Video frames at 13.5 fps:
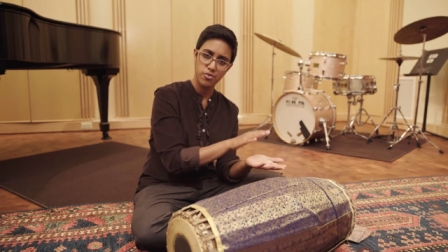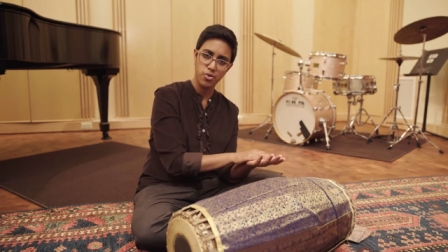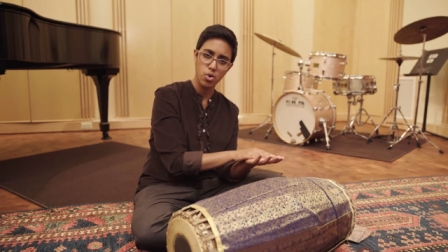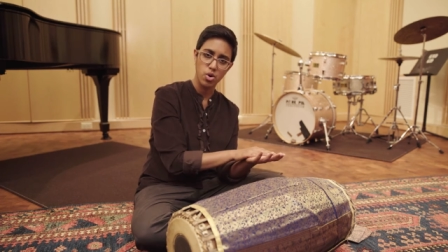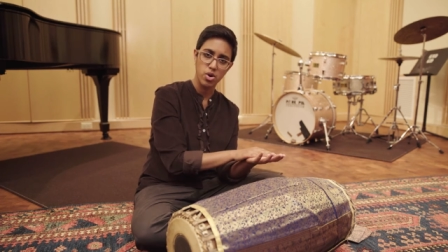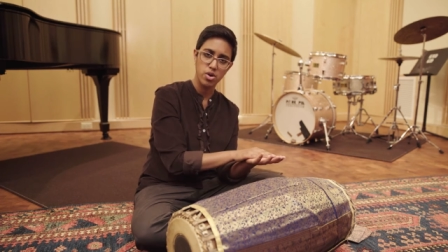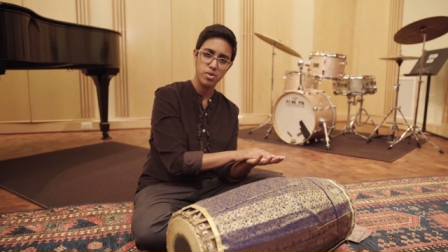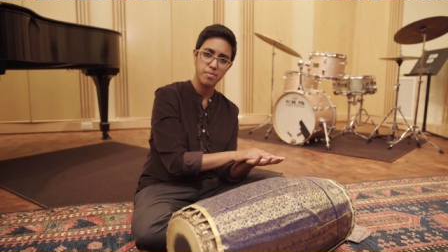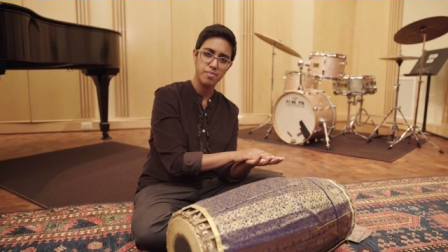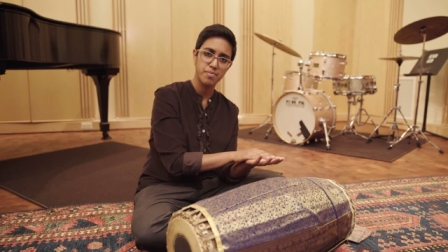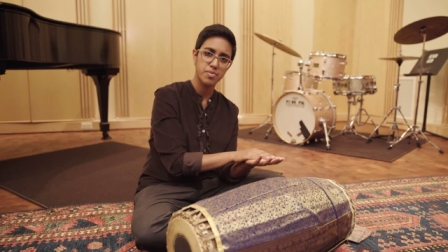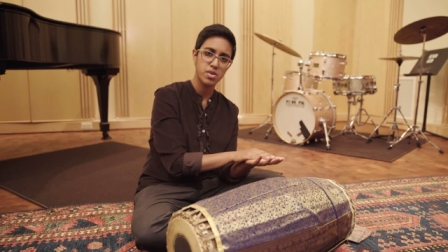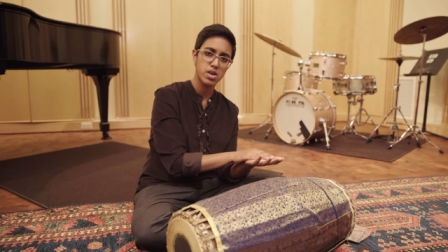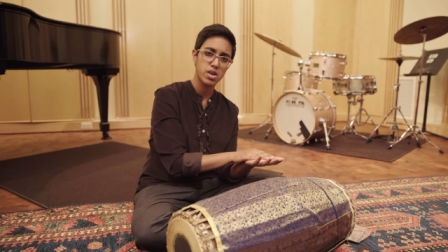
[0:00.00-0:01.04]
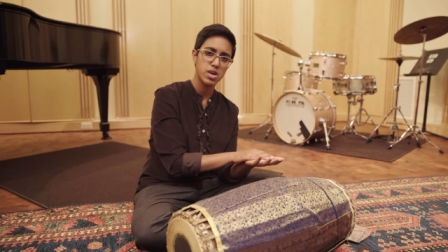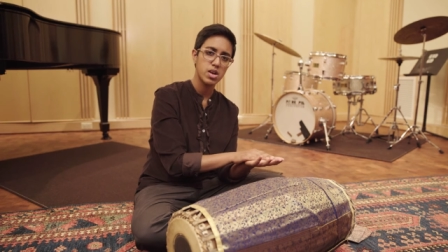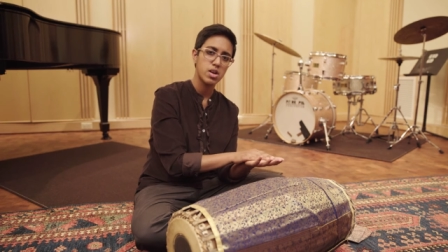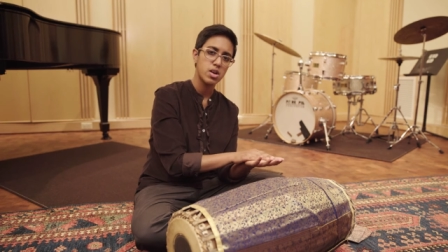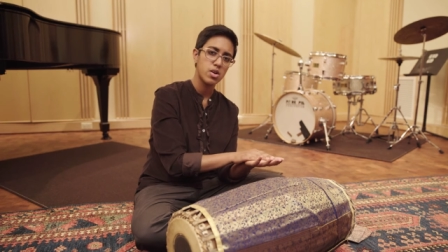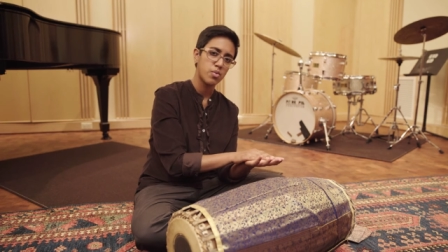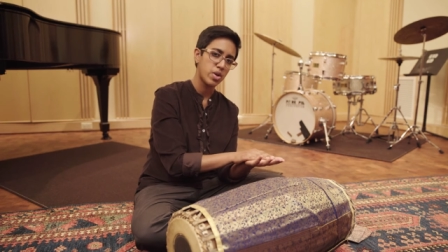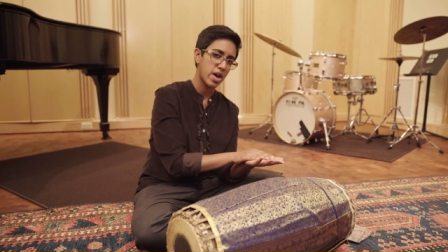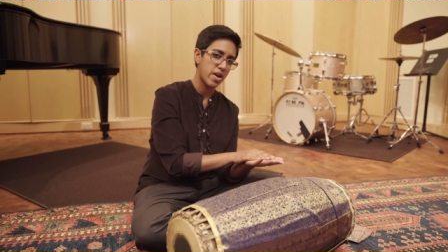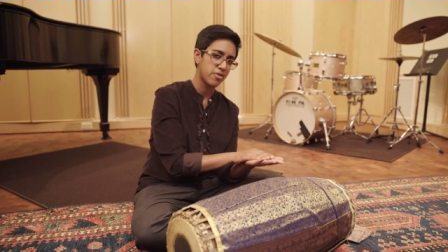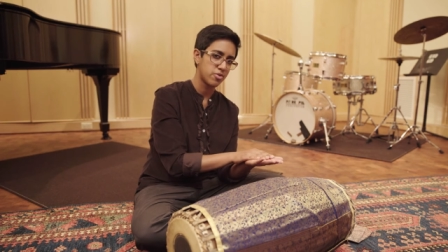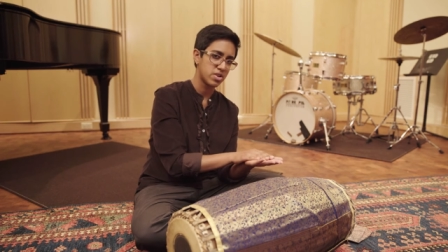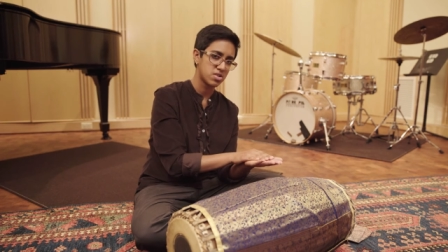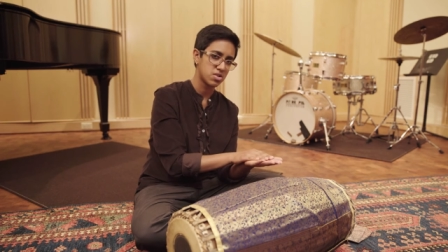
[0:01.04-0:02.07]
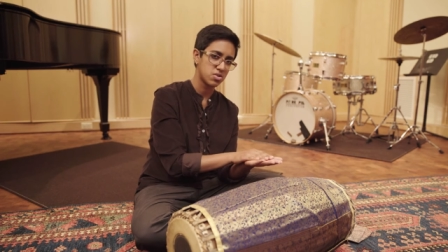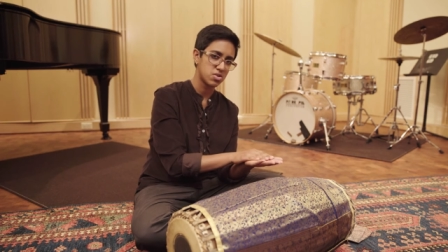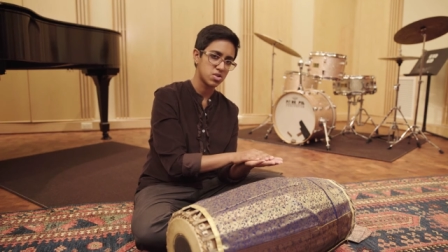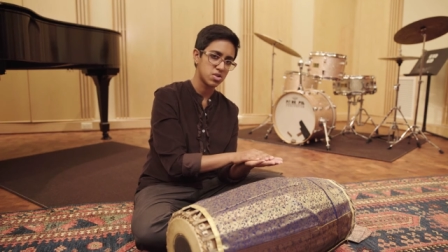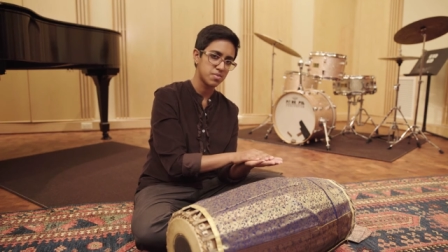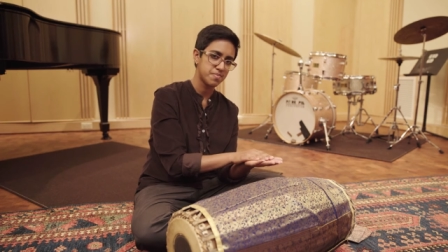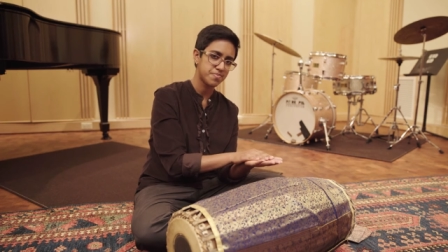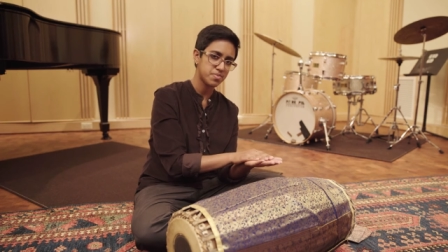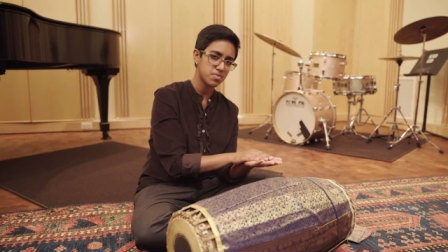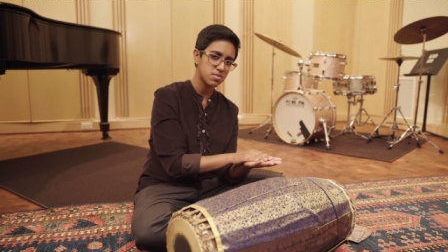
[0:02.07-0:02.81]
Four, we have a resolution.